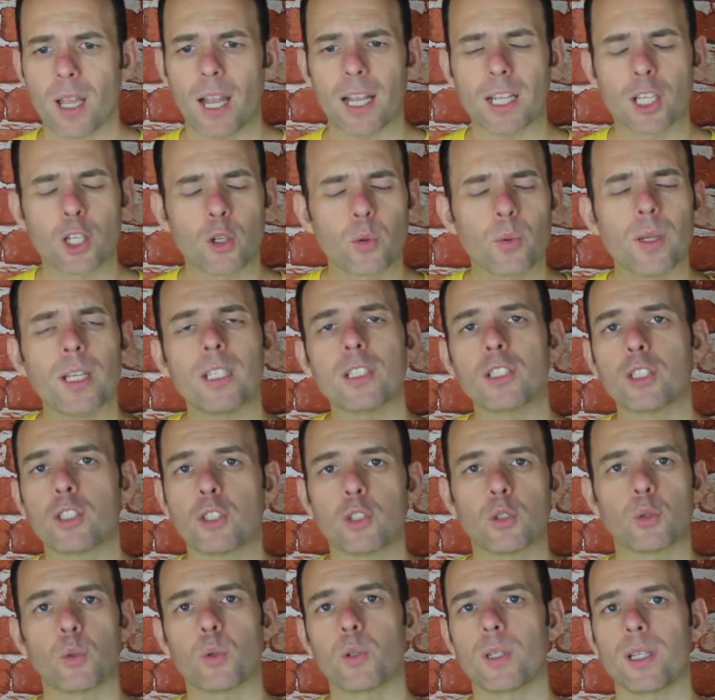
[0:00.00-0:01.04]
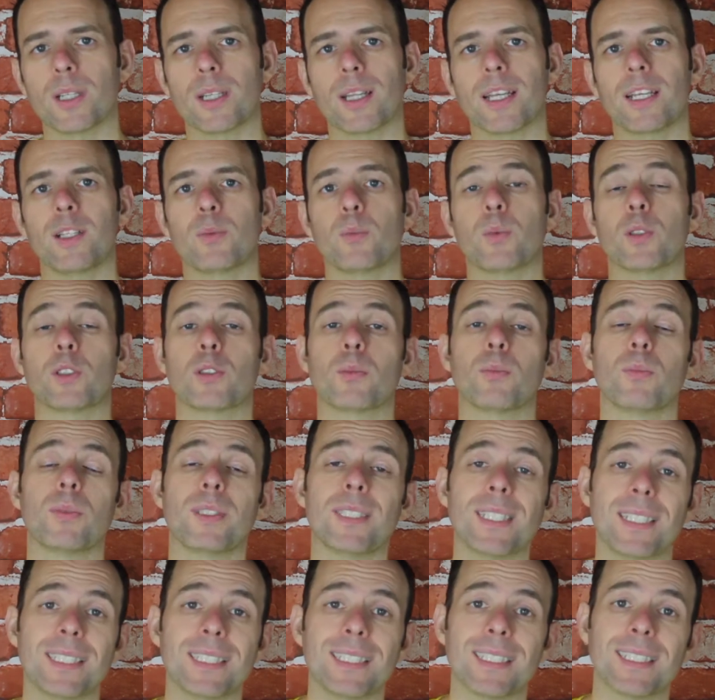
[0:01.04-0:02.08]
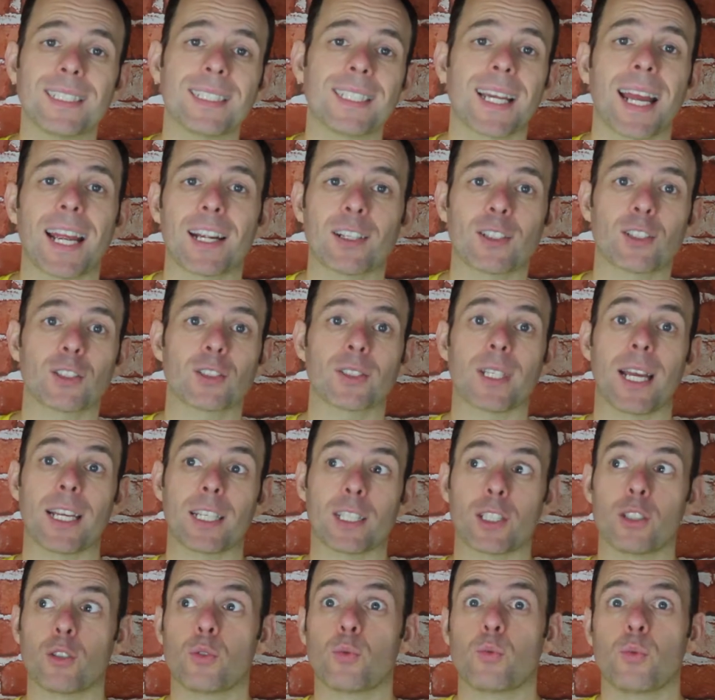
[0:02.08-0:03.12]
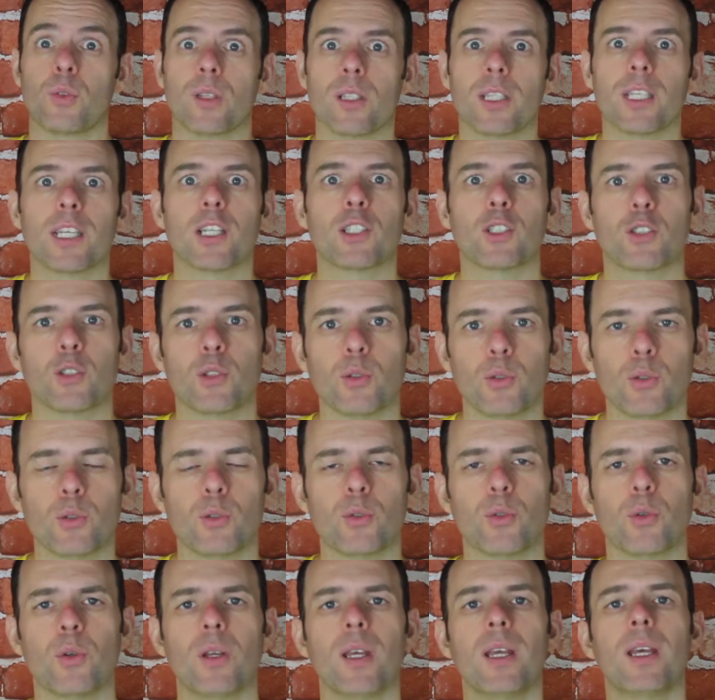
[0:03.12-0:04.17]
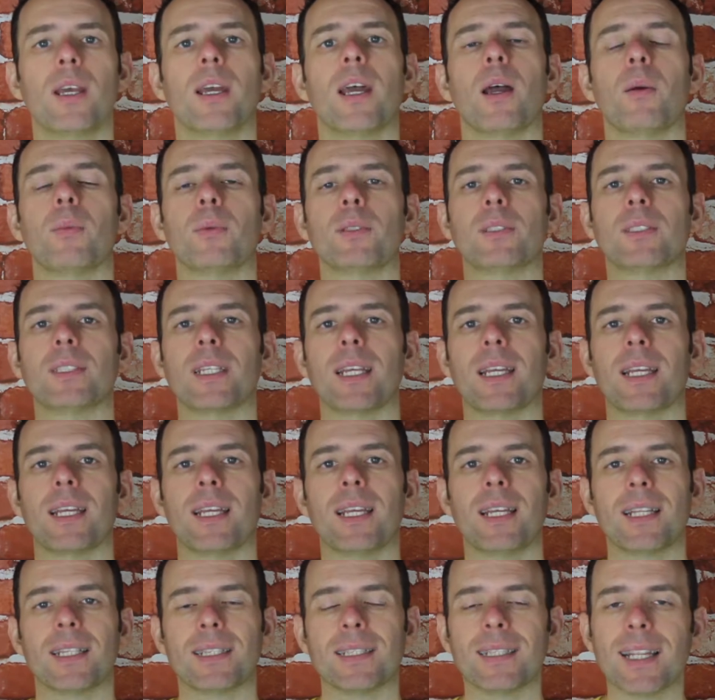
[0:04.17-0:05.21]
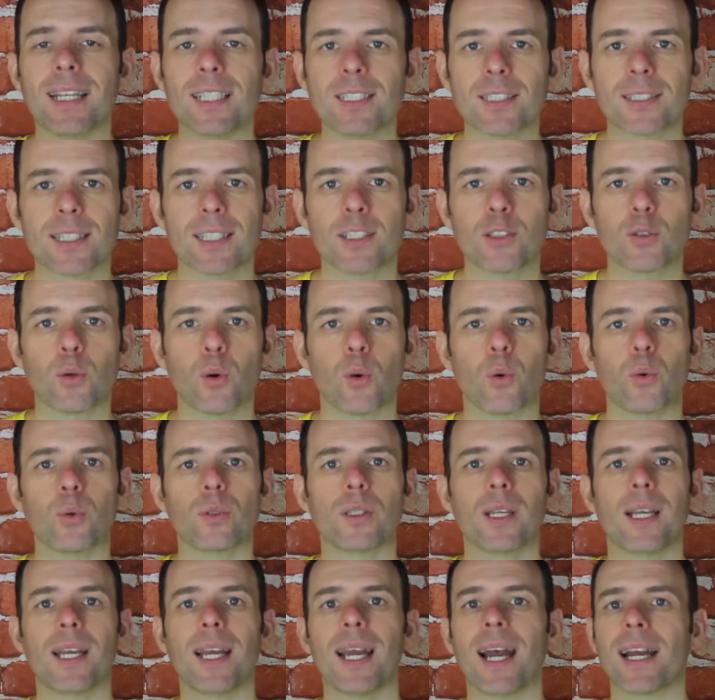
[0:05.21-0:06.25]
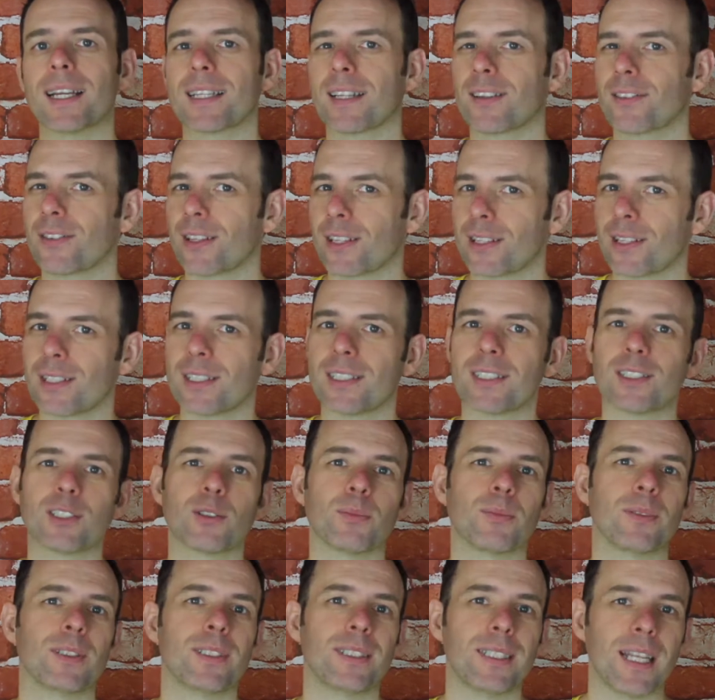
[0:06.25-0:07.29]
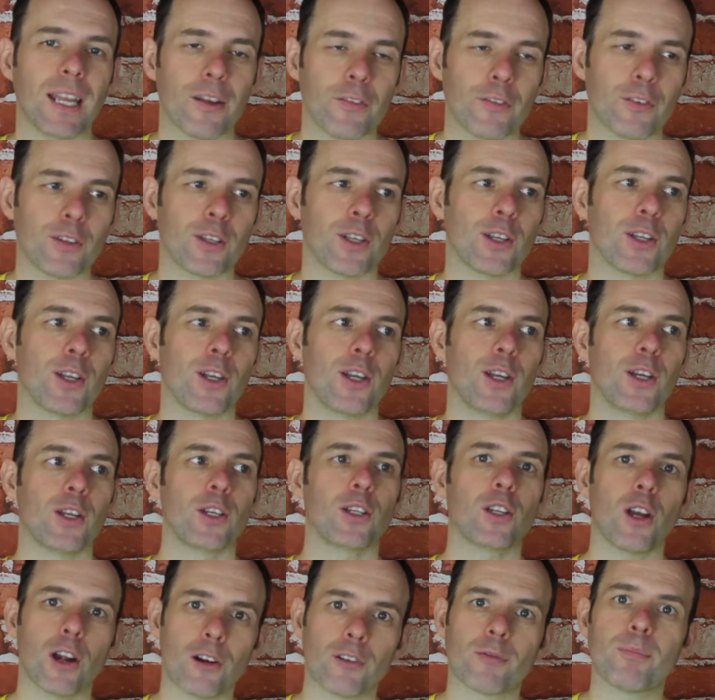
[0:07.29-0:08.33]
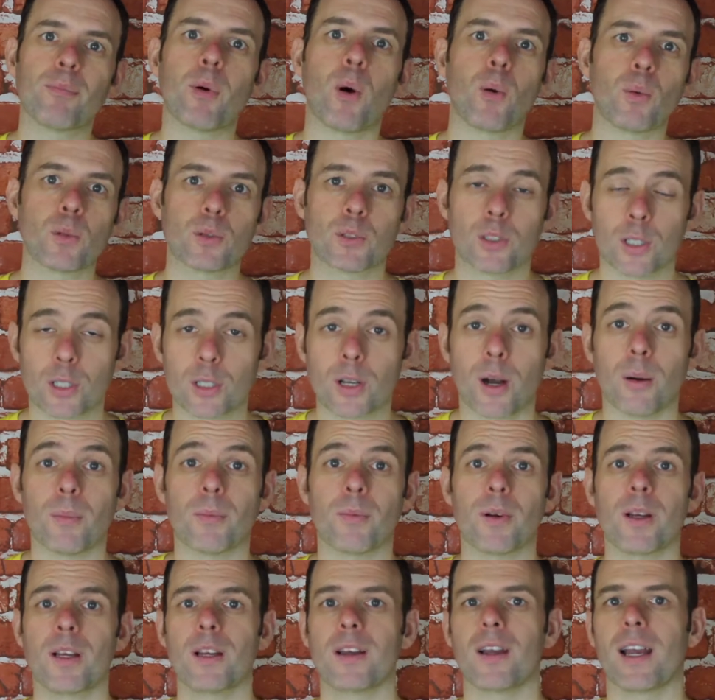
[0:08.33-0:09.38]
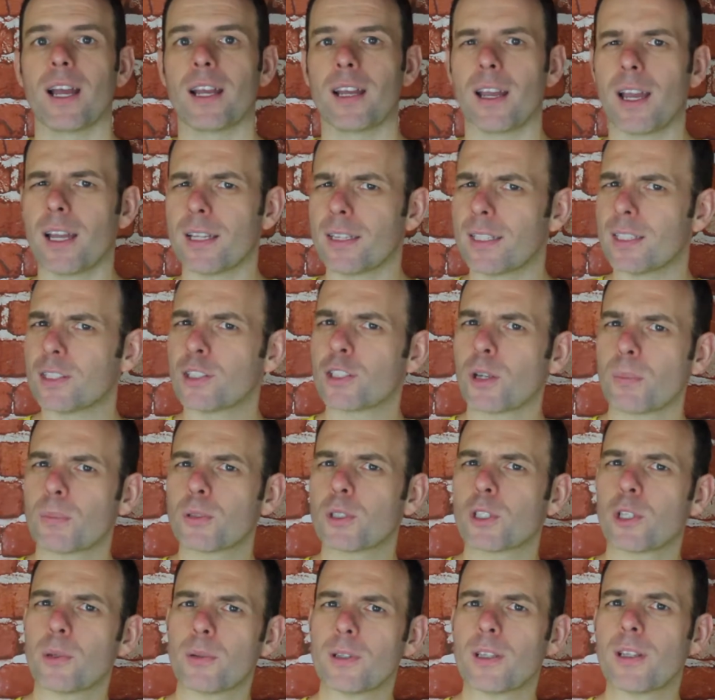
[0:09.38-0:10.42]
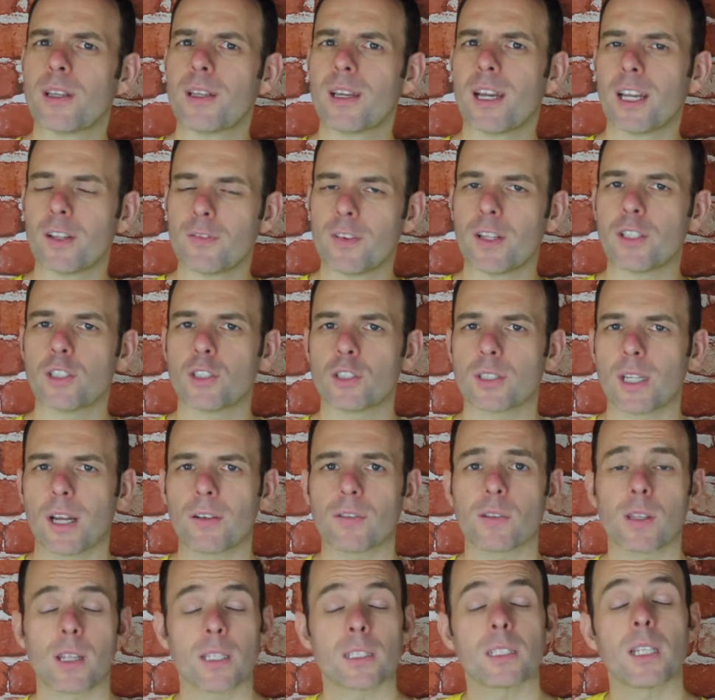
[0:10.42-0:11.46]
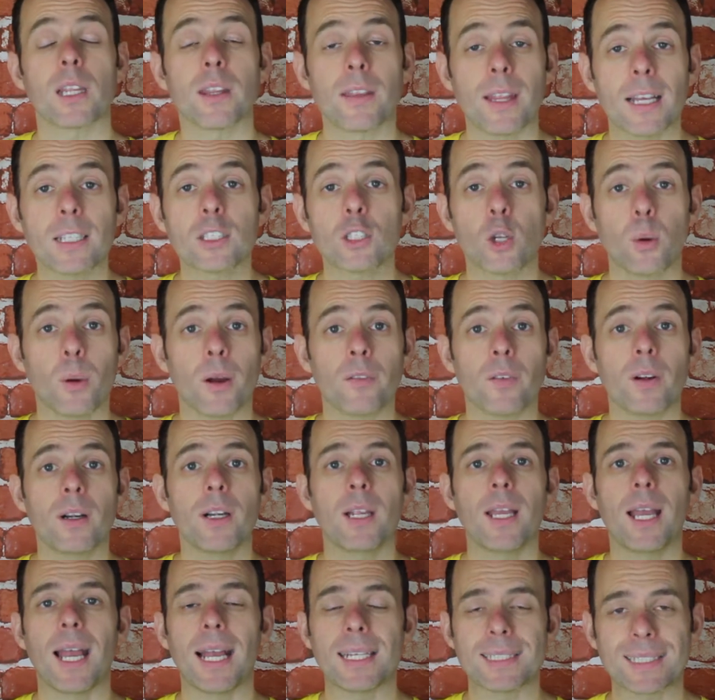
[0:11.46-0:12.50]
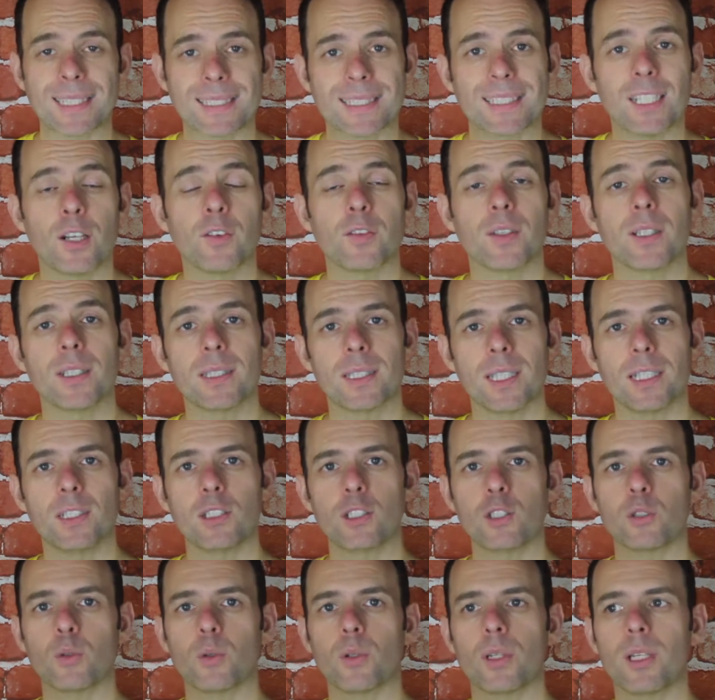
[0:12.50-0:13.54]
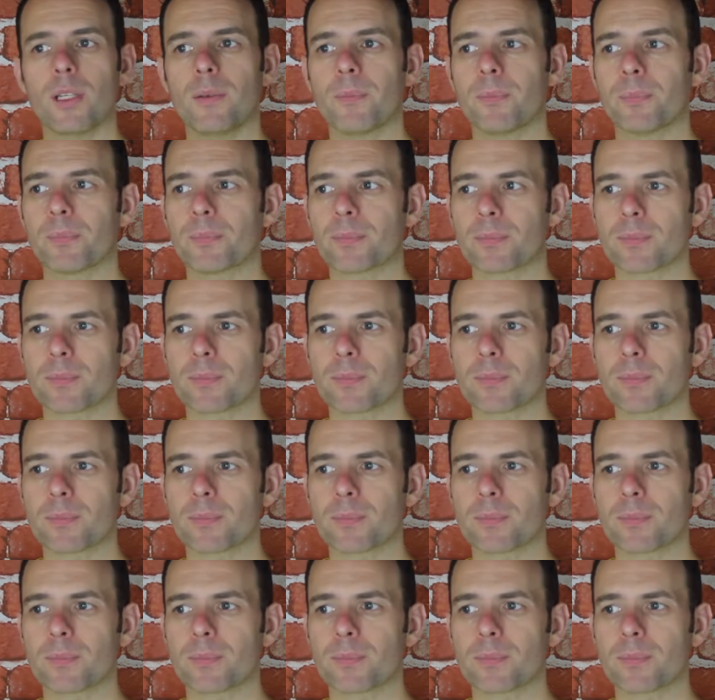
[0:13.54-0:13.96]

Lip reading: a great storyline with some decent characters that I could really attune to. It was nicely told, and I think there is some definite curveballs to come in the subsequent adventures after this. This, however, is a self-contained story,